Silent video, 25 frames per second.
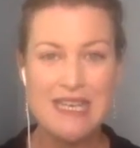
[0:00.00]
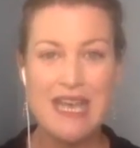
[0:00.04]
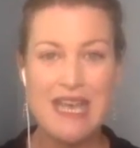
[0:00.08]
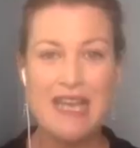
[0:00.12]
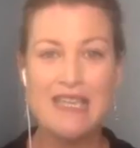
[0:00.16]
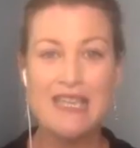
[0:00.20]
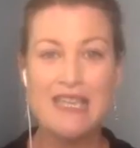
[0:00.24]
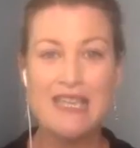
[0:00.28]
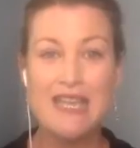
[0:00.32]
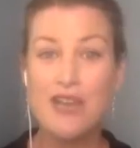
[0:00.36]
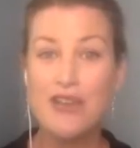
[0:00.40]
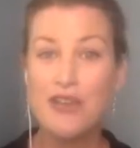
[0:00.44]

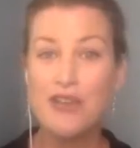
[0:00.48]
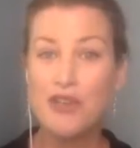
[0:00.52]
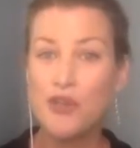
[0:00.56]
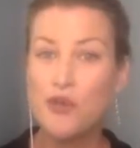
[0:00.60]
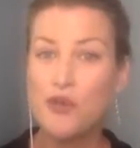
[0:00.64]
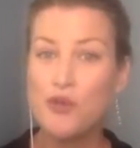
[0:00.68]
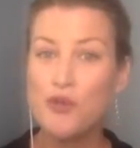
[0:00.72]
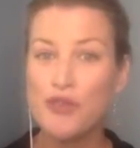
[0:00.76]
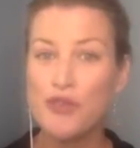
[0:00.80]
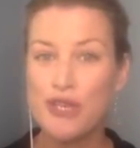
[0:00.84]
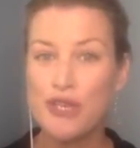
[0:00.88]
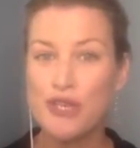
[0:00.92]
And the other
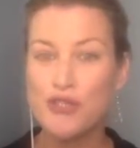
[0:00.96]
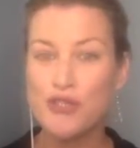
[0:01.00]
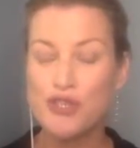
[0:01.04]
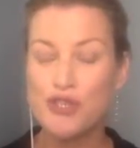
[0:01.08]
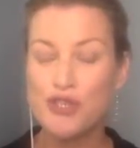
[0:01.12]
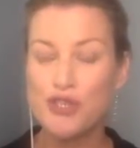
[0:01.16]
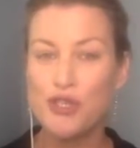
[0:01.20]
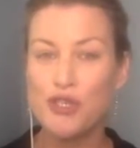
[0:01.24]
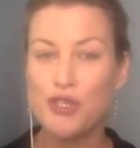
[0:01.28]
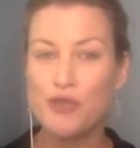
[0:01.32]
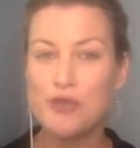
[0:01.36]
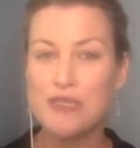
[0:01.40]
cool thing
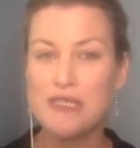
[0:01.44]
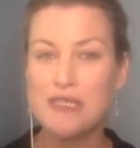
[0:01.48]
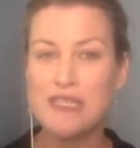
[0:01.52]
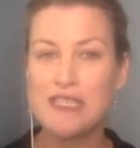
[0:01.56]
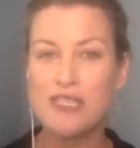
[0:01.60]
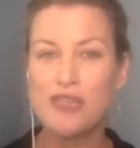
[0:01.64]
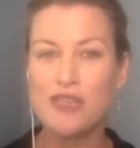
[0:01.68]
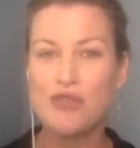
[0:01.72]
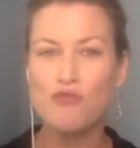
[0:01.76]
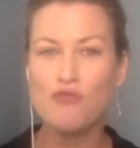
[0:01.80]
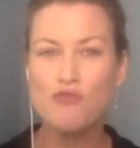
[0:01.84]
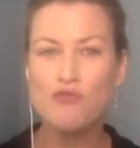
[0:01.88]
too is
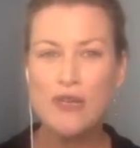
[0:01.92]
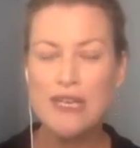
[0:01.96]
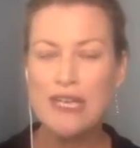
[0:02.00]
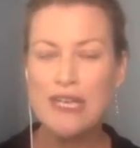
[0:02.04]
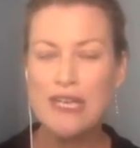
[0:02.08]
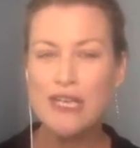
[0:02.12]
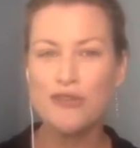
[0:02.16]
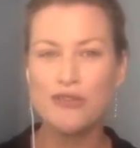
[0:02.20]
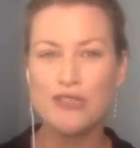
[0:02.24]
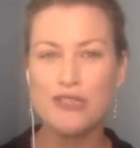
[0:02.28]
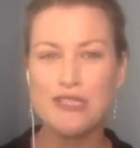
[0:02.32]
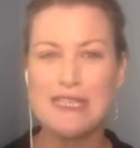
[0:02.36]
it's a
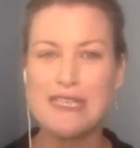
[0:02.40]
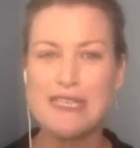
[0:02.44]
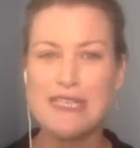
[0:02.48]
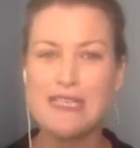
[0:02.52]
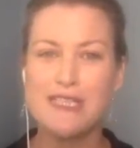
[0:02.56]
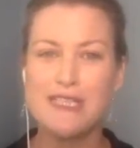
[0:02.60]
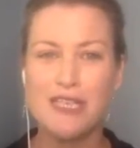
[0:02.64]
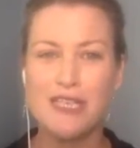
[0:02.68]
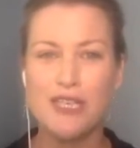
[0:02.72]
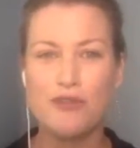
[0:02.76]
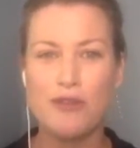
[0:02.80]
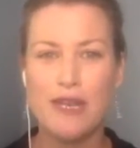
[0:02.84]
really good
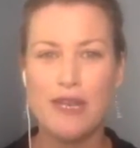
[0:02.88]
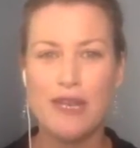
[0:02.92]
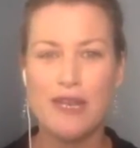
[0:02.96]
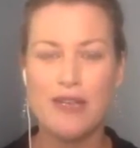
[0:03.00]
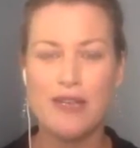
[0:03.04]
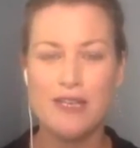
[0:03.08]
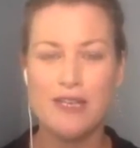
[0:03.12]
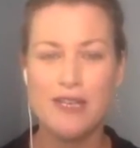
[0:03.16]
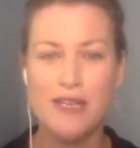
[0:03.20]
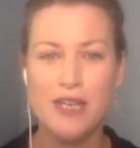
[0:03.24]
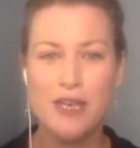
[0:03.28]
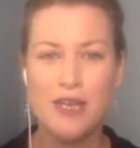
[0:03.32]
testing ground